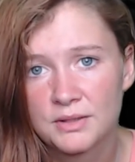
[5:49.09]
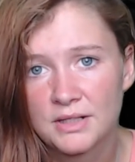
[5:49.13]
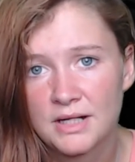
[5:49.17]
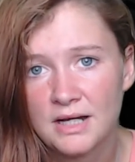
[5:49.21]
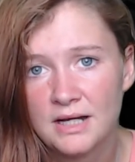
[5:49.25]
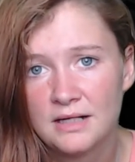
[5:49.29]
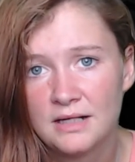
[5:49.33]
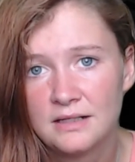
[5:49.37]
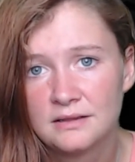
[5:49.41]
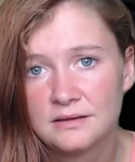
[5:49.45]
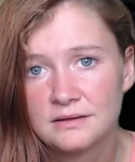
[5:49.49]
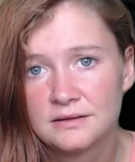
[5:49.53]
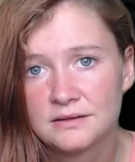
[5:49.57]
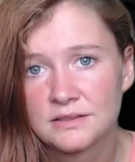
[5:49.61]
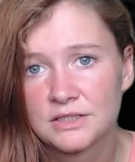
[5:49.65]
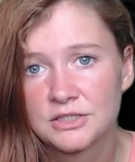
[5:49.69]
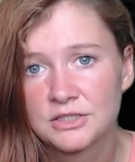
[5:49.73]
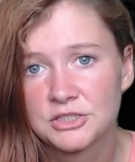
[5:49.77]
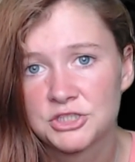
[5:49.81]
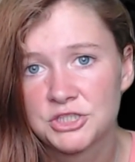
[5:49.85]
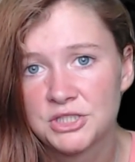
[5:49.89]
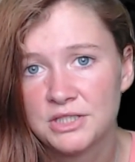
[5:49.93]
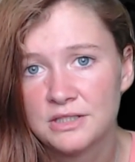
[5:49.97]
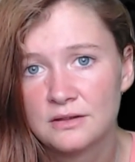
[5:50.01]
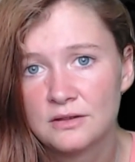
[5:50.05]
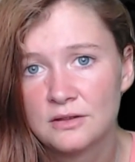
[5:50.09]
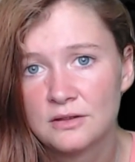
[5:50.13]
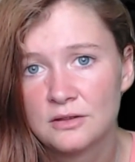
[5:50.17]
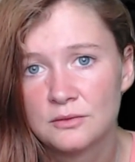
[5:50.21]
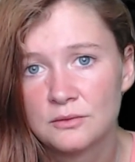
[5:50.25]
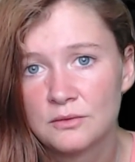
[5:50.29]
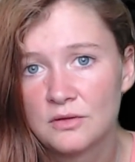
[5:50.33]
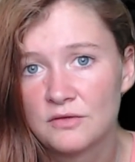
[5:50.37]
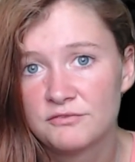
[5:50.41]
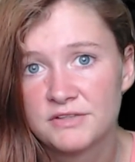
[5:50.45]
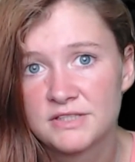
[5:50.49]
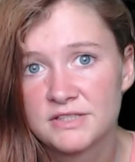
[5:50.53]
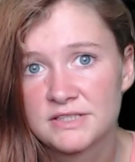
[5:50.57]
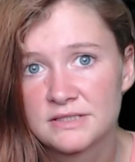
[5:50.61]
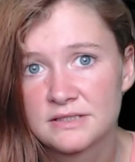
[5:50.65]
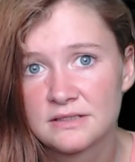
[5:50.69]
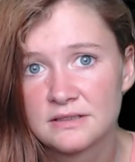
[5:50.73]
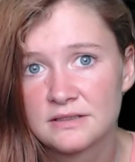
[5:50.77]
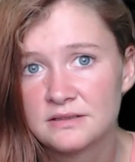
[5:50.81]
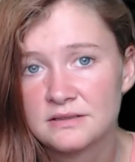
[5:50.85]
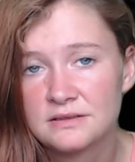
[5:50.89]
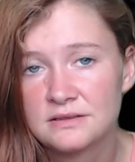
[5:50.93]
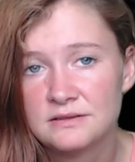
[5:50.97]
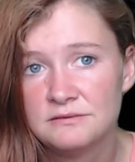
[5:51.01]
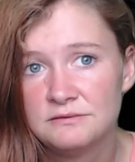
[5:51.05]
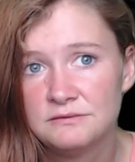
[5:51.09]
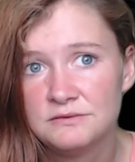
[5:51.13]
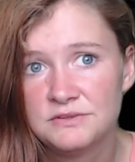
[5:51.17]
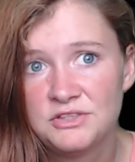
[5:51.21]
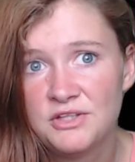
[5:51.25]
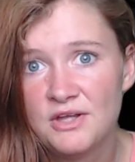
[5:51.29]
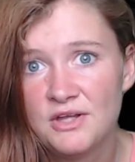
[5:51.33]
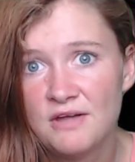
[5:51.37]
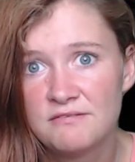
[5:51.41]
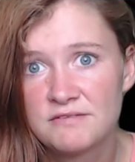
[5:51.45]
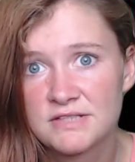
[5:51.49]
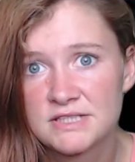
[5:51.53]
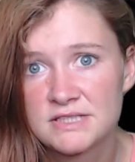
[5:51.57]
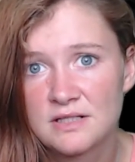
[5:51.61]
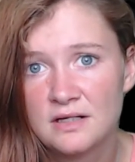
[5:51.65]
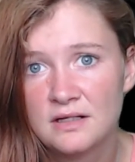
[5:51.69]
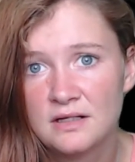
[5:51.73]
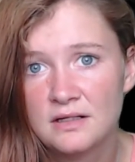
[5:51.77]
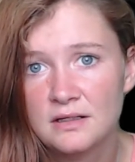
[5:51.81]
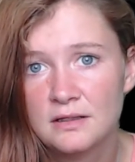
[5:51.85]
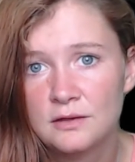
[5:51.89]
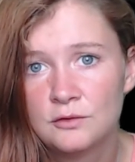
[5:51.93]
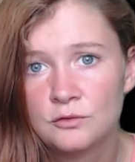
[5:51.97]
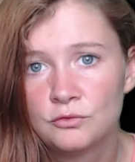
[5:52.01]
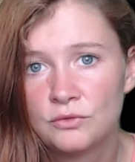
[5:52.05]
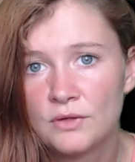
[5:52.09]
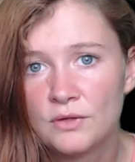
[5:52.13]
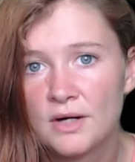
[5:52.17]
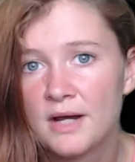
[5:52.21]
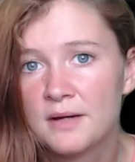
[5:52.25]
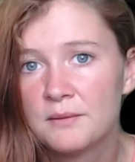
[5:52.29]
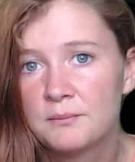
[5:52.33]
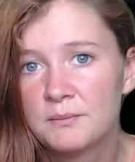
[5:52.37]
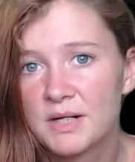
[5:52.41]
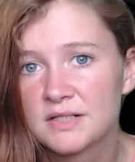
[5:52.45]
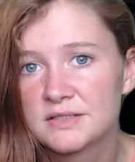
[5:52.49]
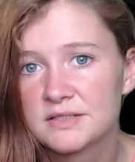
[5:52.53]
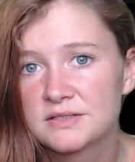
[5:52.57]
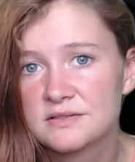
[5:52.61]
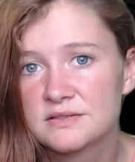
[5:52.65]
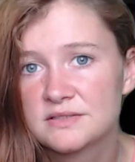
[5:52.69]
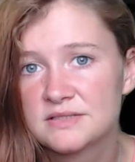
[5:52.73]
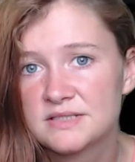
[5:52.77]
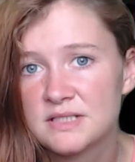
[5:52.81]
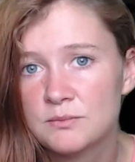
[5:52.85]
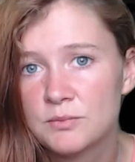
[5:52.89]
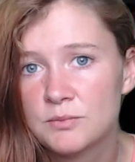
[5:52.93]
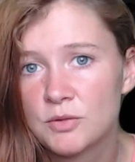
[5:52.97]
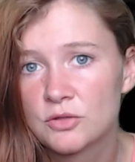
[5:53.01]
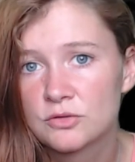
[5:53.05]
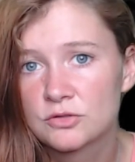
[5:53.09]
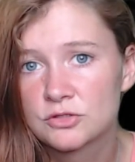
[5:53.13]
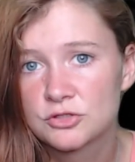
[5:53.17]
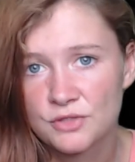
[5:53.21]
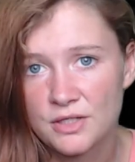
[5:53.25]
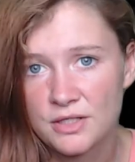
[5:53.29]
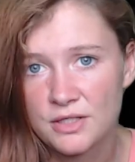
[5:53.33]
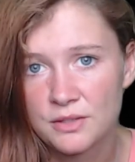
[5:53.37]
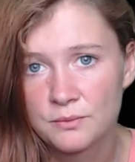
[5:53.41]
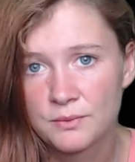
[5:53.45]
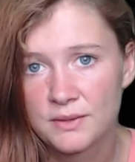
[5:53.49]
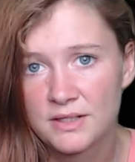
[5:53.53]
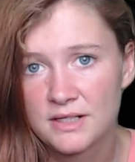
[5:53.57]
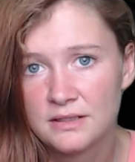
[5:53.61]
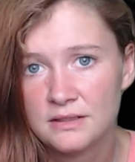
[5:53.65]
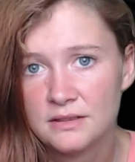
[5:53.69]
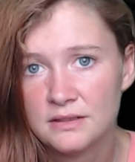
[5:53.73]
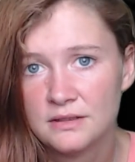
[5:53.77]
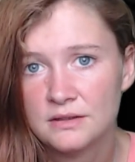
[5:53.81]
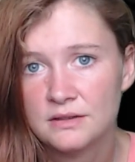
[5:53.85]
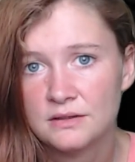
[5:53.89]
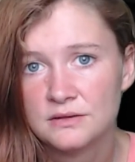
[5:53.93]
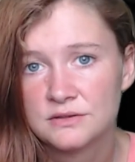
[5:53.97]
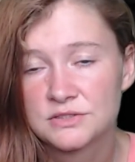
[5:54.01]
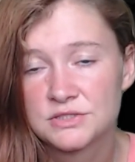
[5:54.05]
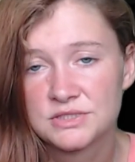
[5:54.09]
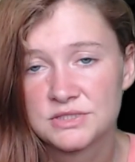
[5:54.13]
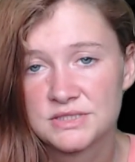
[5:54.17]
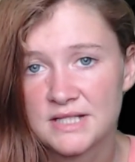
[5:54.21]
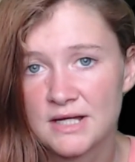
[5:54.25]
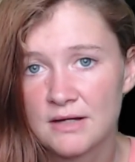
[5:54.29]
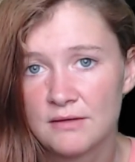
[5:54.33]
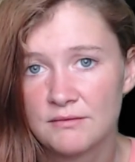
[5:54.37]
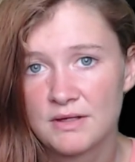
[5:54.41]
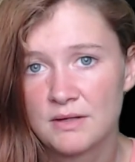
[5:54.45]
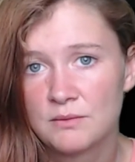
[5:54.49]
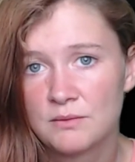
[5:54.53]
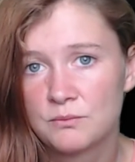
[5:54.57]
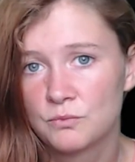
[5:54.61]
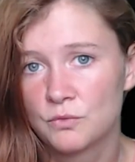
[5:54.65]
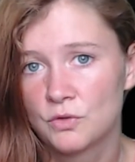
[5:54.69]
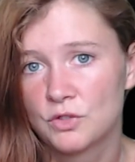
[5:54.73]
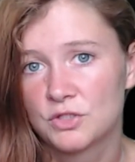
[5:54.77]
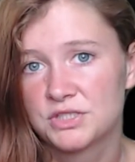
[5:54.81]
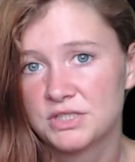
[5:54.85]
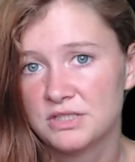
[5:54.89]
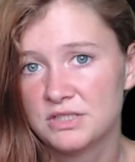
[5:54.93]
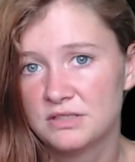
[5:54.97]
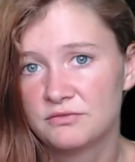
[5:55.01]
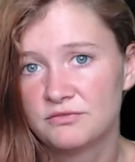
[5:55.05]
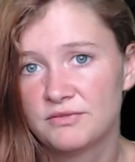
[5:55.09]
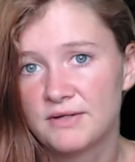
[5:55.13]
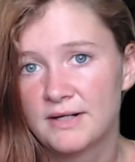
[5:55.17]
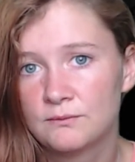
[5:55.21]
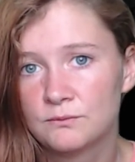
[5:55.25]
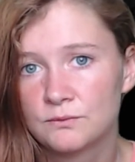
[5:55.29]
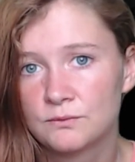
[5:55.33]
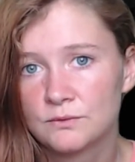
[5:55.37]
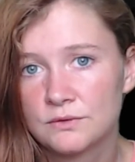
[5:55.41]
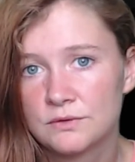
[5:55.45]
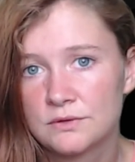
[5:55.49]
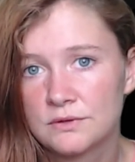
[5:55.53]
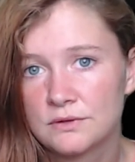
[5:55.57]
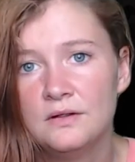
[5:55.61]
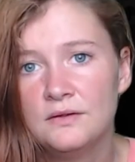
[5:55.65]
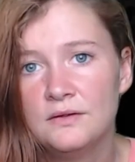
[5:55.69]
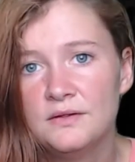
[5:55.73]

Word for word: and Sheila obviously Devastated, ran back to the sea straight away to tell them what she had found.